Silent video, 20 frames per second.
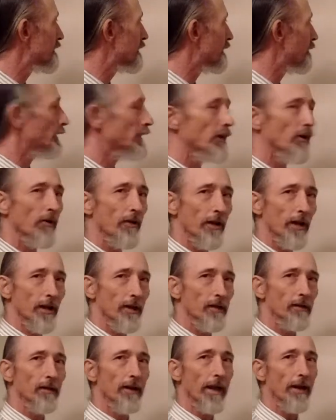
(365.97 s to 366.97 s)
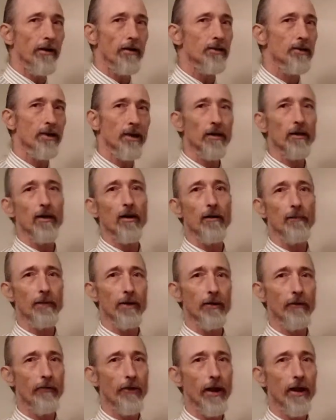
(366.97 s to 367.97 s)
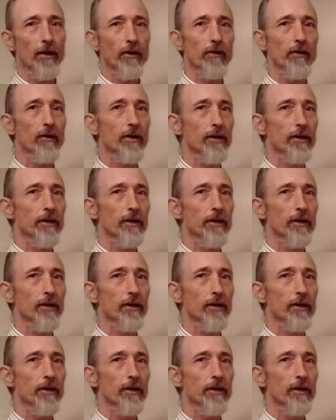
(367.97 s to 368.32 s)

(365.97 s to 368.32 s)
and we know that energy cannot be created or